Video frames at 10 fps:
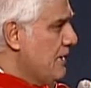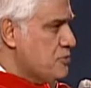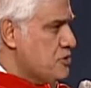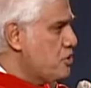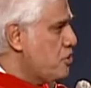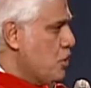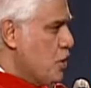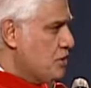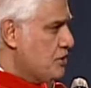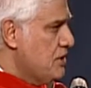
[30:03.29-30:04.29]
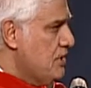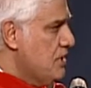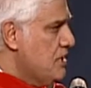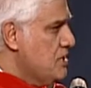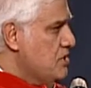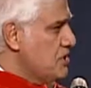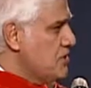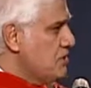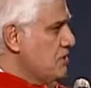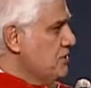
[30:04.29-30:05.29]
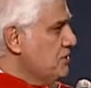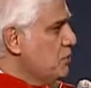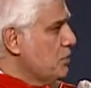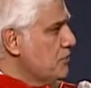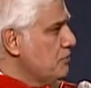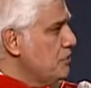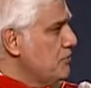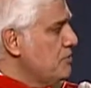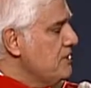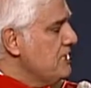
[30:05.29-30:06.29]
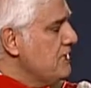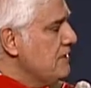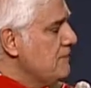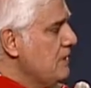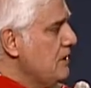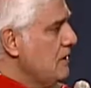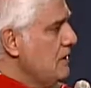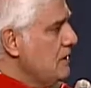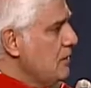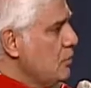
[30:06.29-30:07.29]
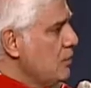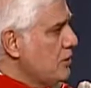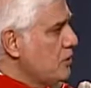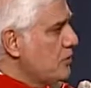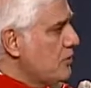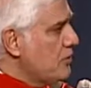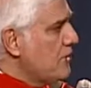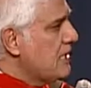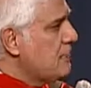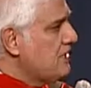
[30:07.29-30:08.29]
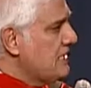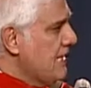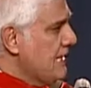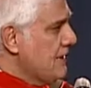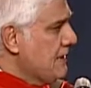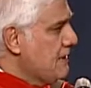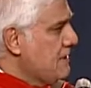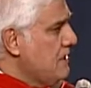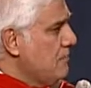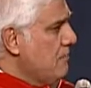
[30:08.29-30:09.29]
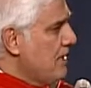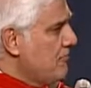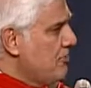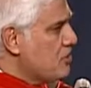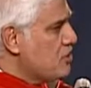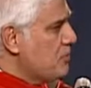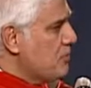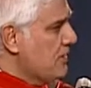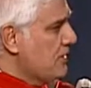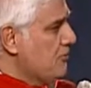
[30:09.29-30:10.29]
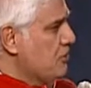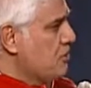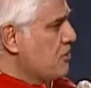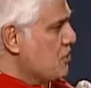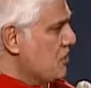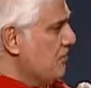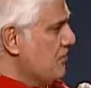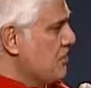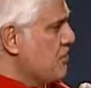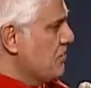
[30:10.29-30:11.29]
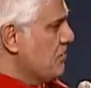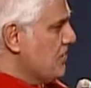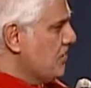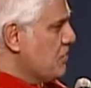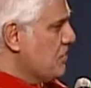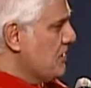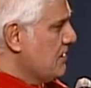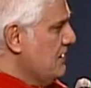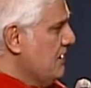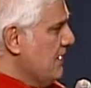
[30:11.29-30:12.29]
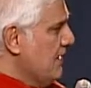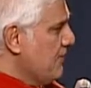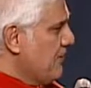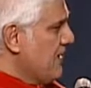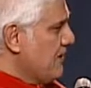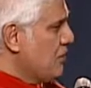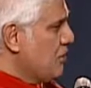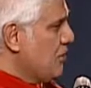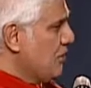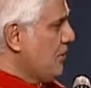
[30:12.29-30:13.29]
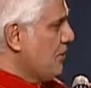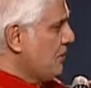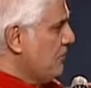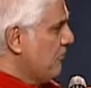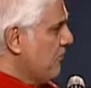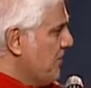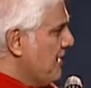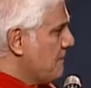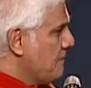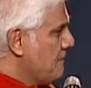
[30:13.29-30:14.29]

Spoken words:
I was shocked. She said, do you know what moved me? When your prayer began by first praying for the servants in the kitchen and thanking your God for them.